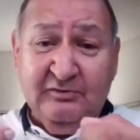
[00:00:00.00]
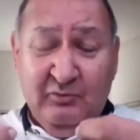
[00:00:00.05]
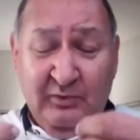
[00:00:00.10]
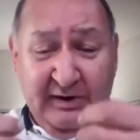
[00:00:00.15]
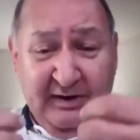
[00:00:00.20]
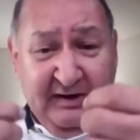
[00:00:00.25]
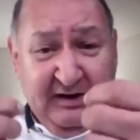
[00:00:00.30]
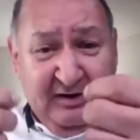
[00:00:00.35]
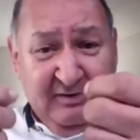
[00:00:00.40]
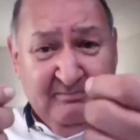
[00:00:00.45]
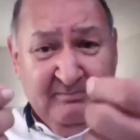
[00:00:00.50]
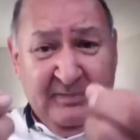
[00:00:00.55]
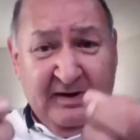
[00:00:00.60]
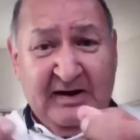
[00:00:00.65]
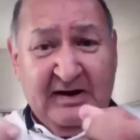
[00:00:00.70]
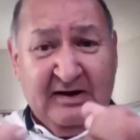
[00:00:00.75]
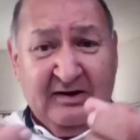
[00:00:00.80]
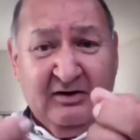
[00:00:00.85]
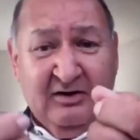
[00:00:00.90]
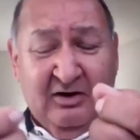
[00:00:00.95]
We come
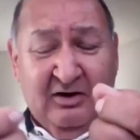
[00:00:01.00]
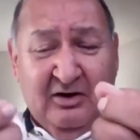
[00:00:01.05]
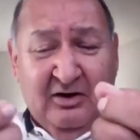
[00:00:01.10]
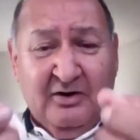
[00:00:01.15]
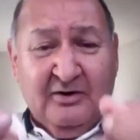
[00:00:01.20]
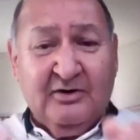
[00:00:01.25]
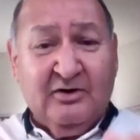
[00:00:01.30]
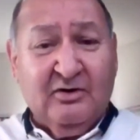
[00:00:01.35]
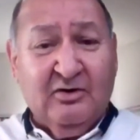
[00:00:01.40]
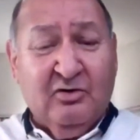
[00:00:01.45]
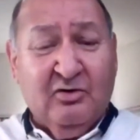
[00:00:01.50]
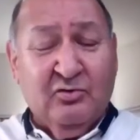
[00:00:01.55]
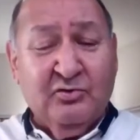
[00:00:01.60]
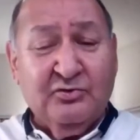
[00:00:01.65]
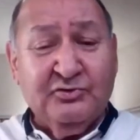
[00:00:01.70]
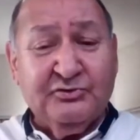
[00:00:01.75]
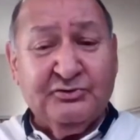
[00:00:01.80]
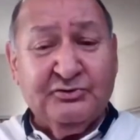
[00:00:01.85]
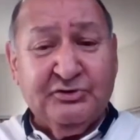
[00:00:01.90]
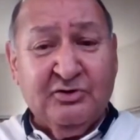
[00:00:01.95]
back on our
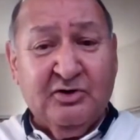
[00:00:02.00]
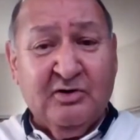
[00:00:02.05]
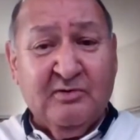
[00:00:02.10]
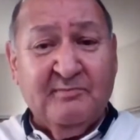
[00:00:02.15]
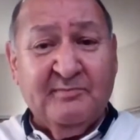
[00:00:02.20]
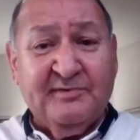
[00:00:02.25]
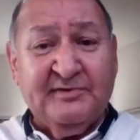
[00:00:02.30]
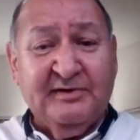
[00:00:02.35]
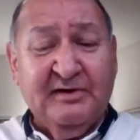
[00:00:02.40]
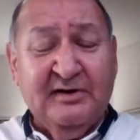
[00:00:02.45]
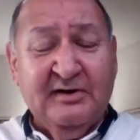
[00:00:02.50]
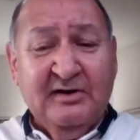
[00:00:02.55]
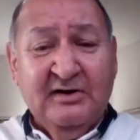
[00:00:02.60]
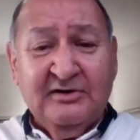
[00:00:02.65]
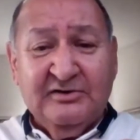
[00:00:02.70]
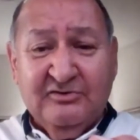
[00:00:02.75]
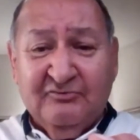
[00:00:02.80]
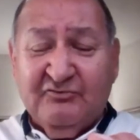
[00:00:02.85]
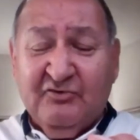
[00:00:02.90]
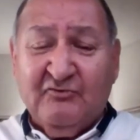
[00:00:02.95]
own terms
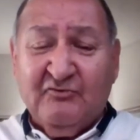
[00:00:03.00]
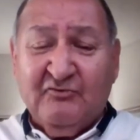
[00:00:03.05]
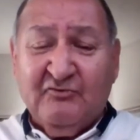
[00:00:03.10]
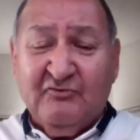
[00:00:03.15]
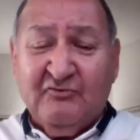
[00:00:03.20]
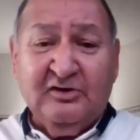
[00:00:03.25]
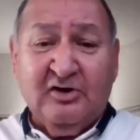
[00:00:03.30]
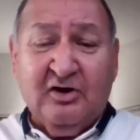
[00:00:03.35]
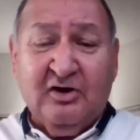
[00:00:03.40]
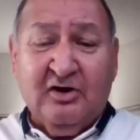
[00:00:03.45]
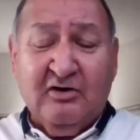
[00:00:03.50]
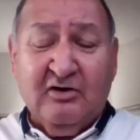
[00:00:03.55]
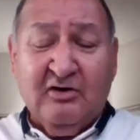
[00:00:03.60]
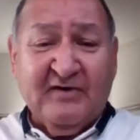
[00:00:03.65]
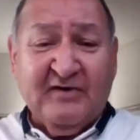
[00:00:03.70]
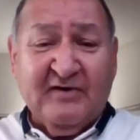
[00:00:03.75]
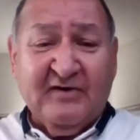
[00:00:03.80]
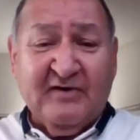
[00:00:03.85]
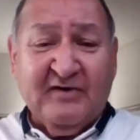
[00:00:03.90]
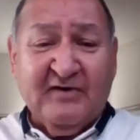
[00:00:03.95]
to fulfill our
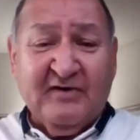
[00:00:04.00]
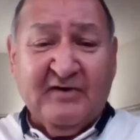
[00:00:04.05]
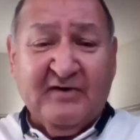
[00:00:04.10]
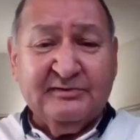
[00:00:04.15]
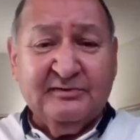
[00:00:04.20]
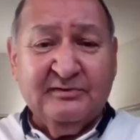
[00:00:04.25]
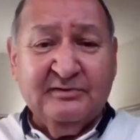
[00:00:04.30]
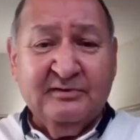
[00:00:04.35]
vows.